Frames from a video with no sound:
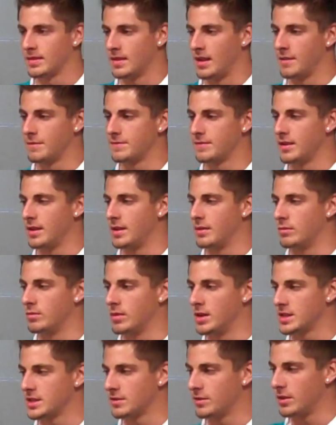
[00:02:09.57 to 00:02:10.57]
I'm from
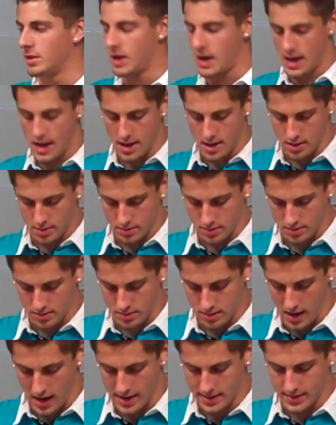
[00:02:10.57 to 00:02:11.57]
Westville, Ohio.
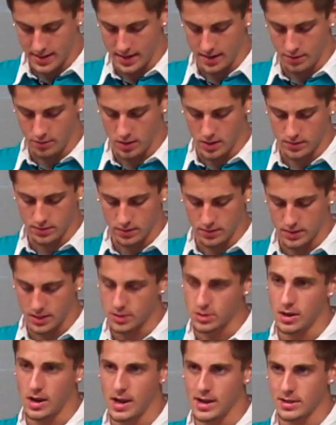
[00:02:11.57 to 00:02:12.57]
I attended Westville
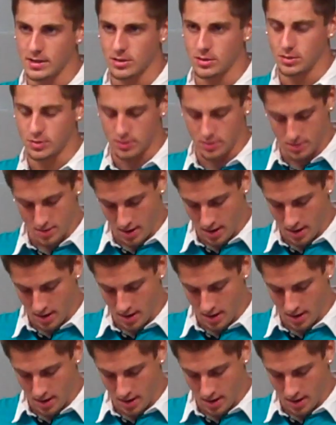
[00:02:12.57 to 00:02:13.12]
Central High School.